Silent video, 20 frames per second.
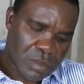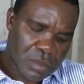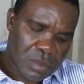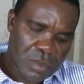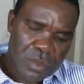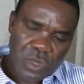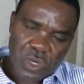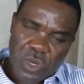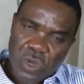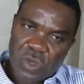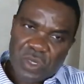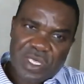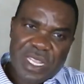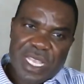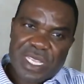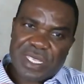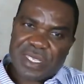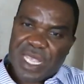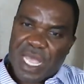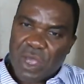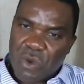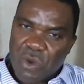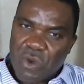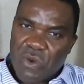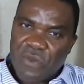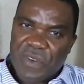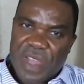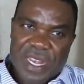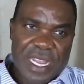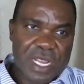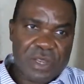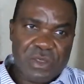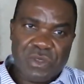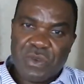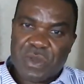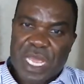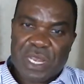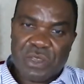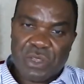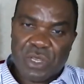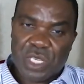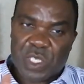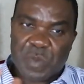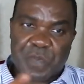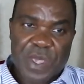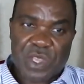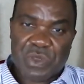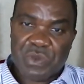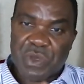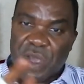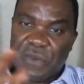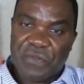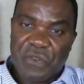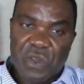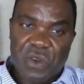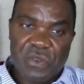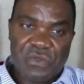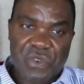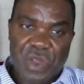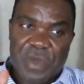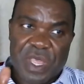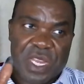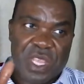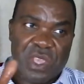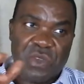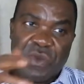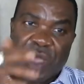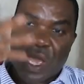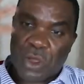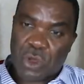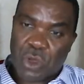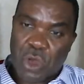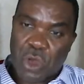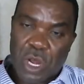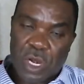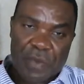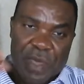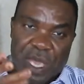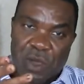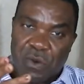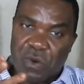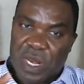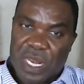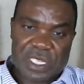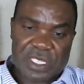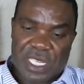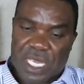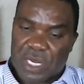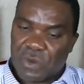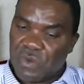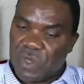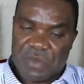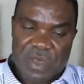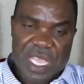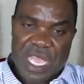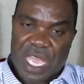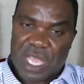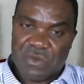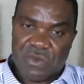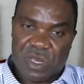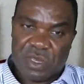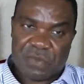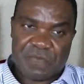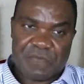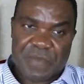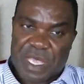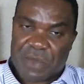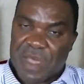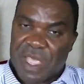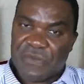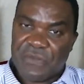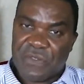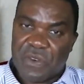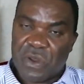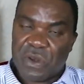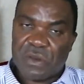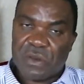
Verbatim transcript: Those days are over that you can just pick your phone from anywhere and call me and want to chat with me. I won't pick my phone.